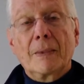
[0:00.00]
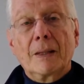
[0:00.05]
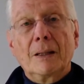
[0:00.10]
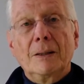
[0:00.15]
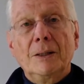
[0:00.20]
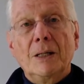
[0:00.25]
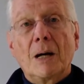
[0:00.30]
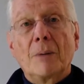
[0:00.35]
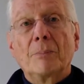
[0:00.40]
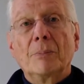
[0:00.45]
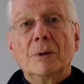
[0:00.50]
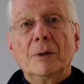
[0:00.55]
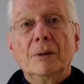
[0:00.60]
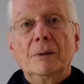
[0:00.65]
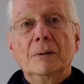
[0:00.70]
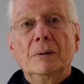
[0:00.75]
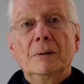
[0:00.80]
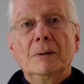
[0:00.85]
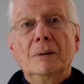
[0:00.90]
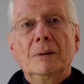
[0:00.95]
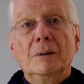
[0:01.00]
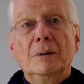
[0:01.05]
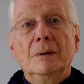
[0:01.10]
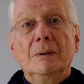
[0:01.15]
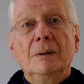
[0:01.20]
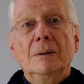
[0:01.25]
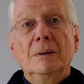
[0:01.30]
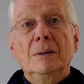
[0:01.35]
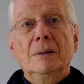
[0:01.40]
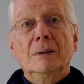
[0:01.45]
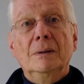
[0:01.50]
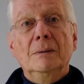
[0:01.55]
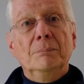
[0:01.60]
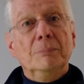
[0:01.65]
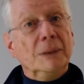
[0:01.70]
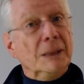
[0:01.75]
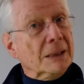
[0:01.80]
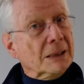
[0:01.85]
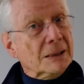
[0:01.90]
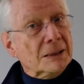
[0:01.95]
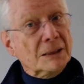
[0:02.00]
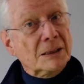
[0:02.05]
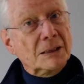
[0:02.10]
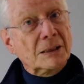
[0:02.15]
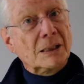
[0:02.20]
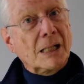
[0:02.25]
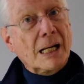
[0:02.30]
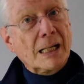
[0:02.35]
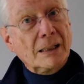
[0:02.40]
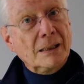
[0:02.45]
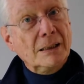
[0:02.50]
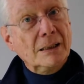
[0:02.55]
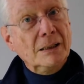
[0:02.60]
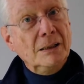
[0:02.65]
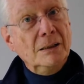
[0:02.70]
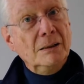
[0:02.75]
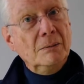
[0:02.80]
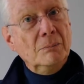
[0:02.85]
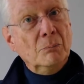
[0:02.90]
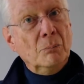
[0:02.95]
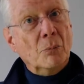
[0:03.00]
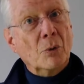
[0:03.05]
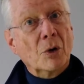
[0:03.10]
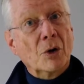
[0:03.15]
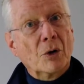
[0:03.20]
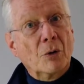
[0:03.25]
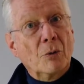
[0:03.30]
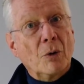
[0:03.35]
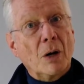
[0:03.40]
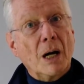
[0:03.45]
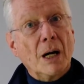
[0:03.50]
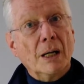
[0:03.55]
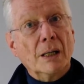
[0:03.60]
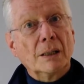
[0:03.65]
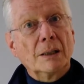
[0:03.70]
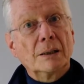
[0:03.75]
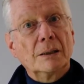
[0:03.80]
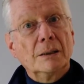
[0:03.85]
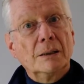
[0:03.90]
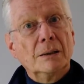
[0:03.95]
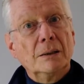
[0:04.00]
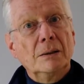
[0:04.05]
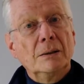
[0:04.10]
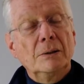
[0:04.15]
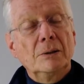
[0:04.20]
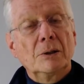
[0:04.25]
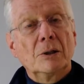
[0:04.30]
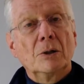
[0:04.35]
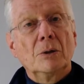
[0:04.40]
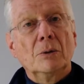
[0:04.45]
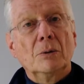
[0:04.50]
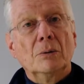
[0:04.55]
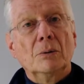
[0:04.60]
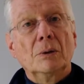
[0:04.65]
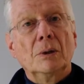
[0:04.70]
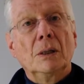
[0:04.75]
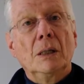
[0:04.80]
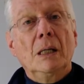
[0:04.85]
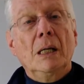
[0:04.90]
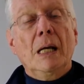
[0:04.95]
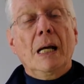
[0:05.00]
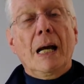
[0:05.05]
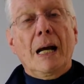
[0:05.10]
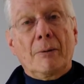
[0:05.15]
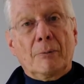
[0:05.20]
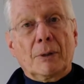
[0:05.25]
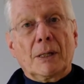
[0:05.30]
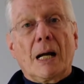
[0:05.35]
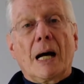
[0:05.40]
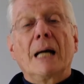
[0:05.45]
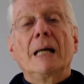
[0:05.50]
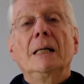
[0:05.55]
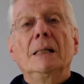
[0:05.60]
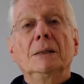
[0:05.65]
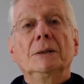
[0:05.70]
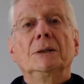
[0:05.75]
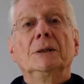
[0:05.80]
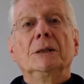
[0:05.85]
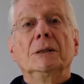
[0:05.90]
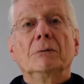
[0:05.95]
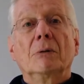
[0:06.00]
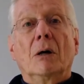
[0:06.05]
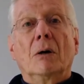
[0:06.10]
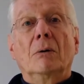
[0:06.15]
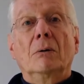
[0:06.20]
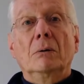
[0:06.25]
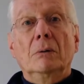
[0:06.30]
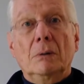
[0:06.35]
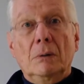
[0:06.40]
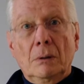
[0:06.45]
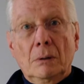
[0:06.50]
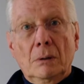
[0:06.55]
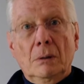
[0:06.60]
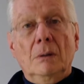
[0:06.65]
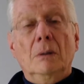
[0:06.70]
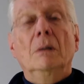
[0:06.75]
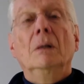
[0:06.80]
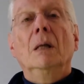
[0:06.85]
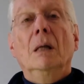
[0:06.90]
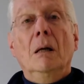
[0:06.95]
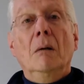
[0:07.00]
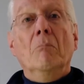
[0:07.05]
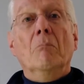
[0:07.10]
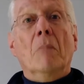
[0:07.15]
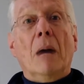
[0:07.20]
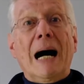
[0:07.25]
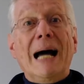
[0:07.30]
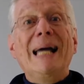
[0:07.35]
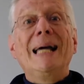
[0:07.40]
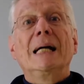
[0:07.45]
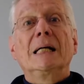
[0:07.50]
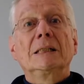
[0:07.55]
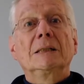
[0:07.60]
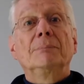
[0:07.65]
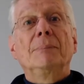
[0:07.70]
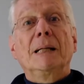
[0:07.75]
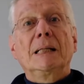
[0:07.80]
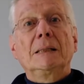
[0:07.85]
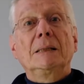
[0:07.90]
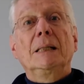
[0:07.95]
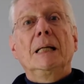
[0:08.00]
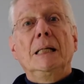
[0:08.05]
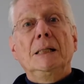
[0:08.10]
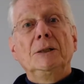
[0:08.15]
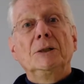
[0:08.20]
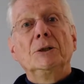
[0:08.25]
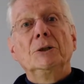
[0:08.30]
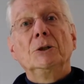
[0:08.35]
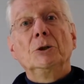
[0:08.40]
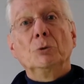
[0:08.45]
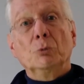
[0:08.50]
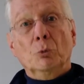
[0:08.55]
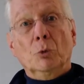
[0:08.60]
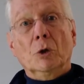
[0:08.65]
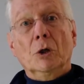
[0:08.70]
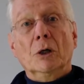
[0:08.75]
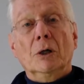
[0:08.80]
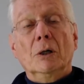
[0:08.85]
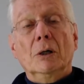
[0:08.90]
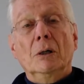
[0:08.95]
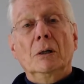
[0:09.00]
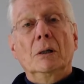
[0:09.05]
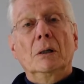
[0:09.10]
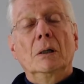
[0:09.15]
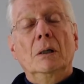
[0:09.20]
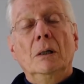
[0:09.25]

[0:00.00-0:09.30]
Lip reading: number being a slightly more quiet tone. And when I hit 0, my expectations were,